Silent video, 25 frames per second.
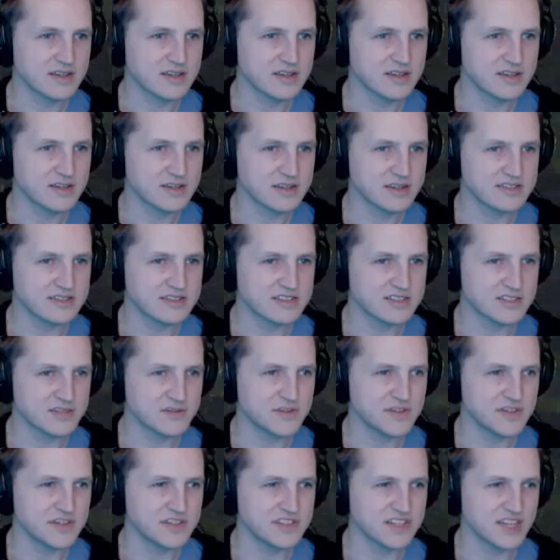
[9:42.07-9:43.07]
Because it just
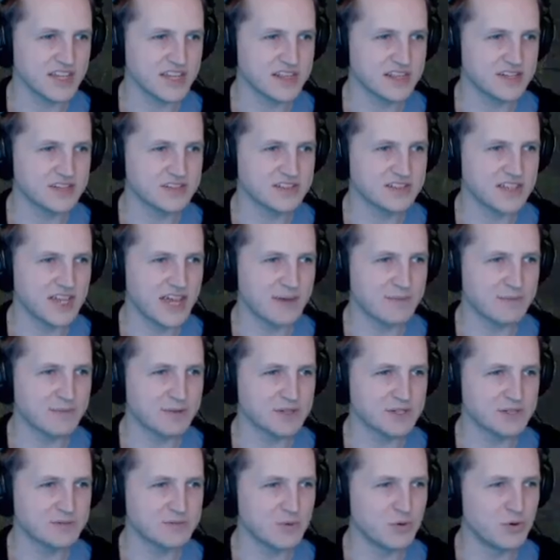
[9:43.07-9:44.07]
feels like there's that
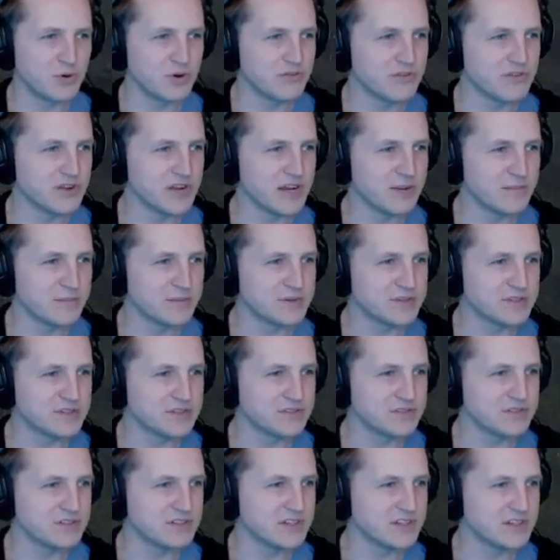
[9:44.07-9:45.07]
much more of an
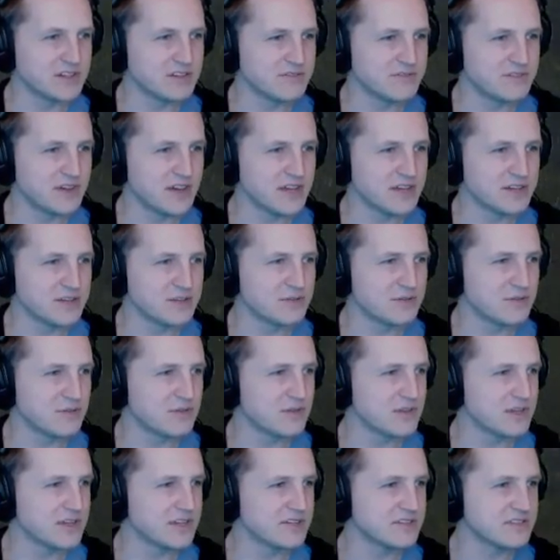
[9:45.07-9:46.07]
opportunity to find new
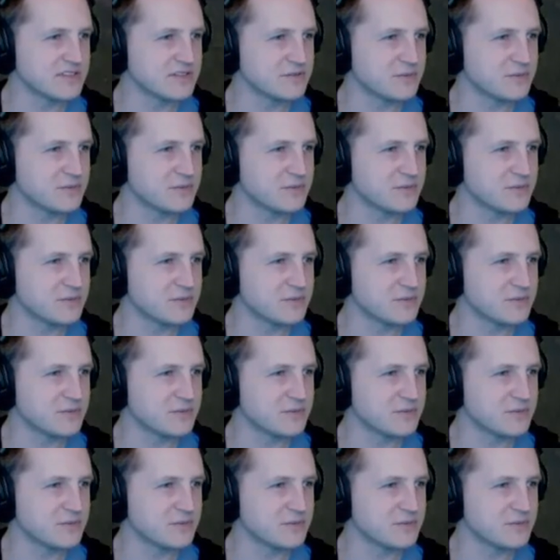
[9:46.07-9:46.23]
things,